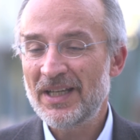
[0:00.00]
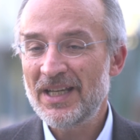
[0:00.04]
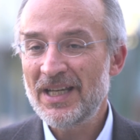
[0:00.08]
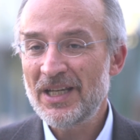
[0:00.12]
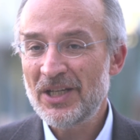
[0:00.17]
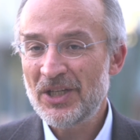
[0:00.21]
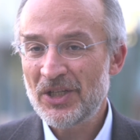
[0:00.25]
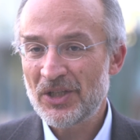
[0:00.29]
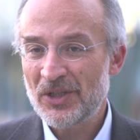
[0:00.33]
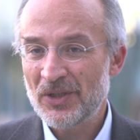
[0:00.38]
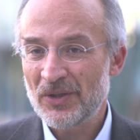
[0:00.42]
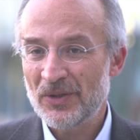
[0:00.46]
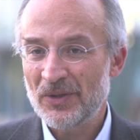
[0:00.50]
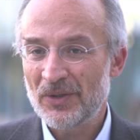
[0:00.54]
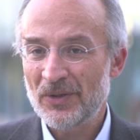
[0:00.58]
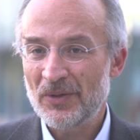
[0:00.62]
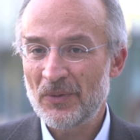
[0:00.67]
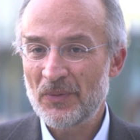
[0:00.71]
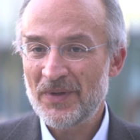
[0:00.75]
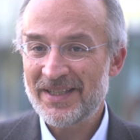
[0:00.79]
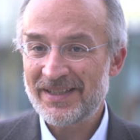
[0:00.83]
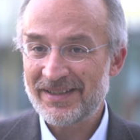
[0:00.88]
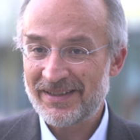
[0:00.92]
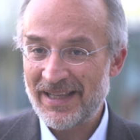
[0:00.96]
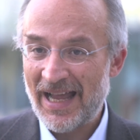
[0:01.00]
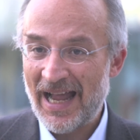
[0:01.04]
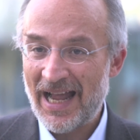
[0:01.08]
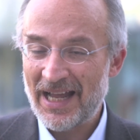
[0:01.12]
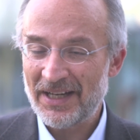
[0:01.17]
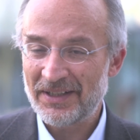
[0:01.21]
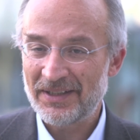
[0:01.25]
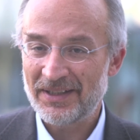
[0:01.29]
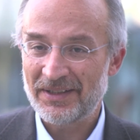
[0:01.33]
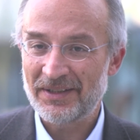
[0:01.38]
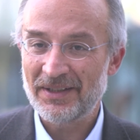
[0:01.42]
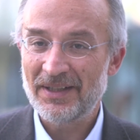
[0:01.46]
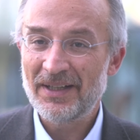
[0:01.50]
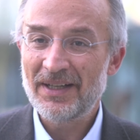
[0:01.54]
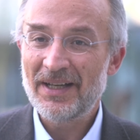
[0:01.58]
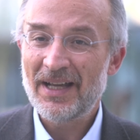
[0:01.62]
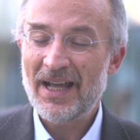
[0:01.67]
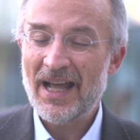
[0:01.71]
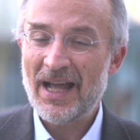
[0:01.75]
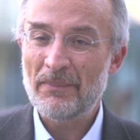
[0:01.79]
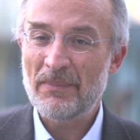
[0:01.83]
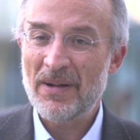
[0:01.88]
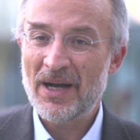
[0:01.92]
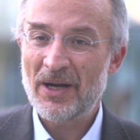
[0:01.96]
issue we studied
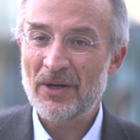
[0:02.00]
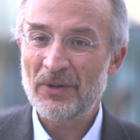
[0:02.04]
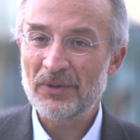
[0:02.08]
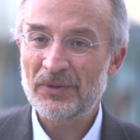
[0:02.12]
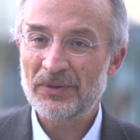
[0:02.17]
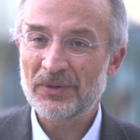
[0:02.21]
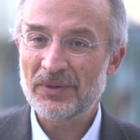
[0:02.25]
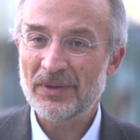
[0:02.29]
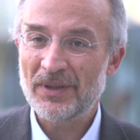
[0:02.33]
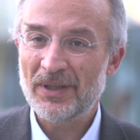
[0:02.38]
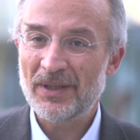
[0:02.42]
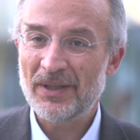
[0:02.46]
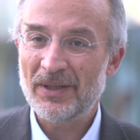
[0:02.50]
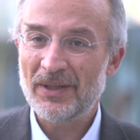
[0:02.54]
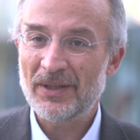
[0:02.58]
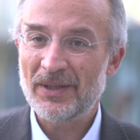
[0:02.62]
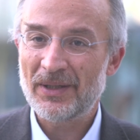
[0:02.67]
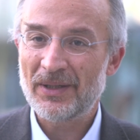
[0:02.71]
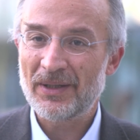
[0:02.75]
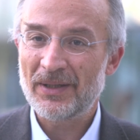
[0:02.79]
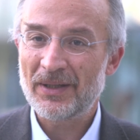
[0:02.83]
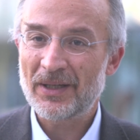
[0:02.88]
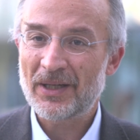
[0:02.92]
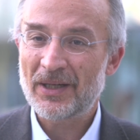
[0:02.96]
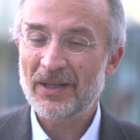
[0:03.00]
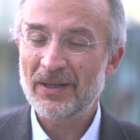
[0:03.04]
about uh,